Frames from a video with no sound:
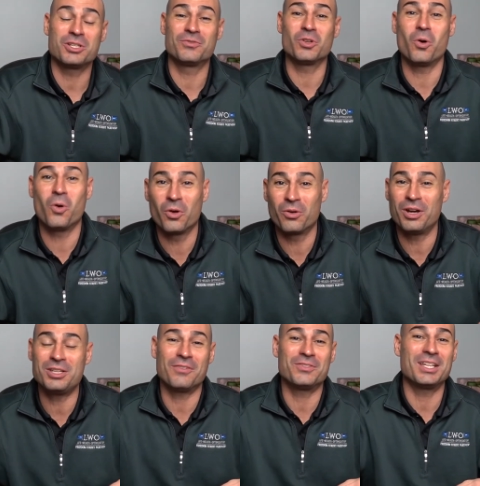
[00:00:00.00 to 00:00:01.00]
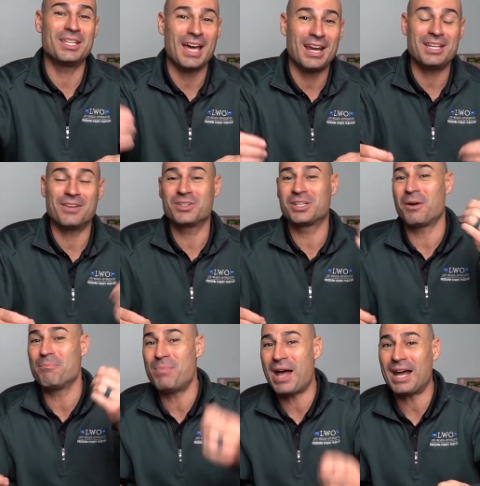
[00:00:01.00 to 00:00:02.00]
You have to order it. You have to get it. You have to
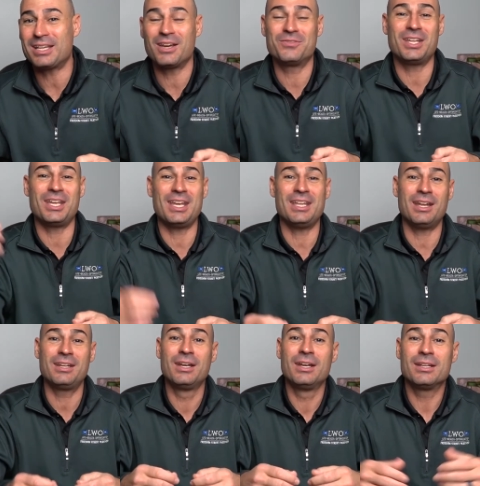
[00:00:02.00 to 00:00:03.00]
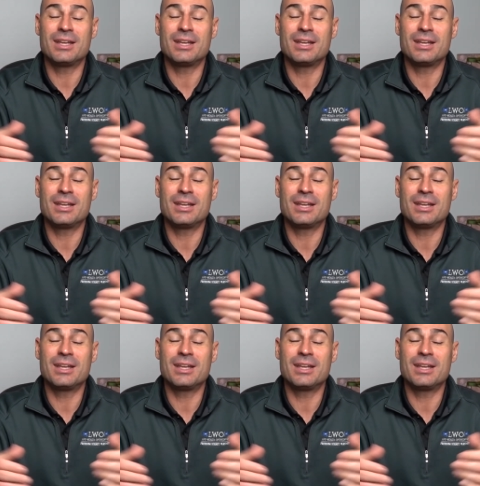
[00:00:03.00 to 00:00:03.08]
come back. You have to eat it.